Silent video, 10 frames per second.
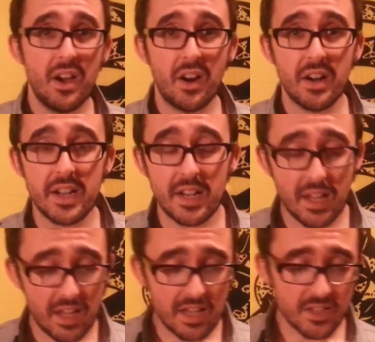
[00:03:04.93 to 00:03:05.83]
All right?
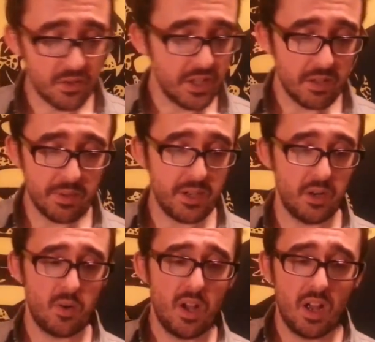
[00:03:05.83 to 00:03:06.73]
So here we
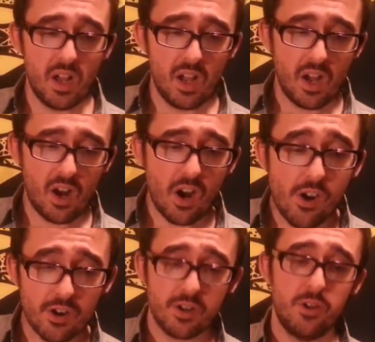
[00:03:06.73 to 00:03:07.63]
go.
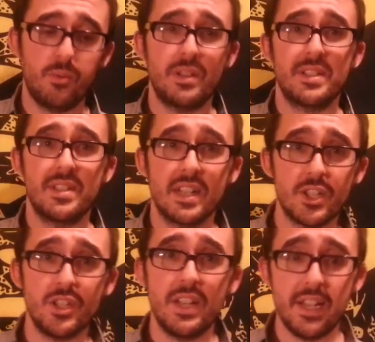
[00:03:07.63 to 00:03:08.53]
Article 1,
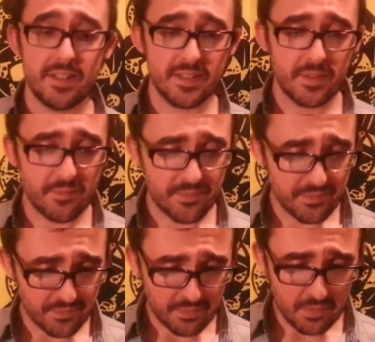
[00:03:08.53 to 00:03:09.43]
Section 8.
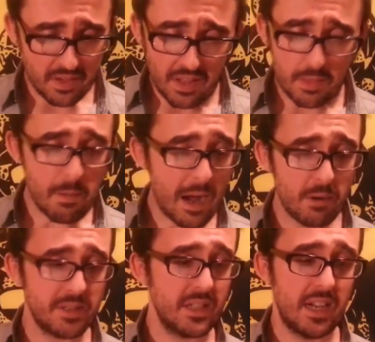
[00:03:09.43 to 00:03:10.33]
The
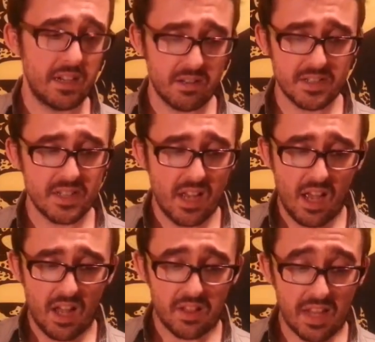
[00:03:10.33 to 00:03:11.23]
powers of Congress.
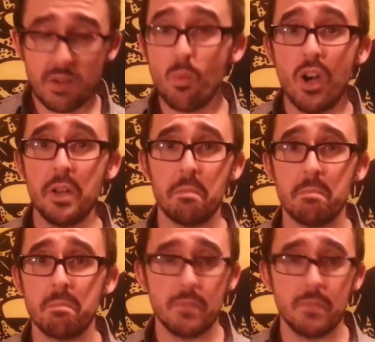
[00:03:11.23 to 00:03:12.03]
Line 1.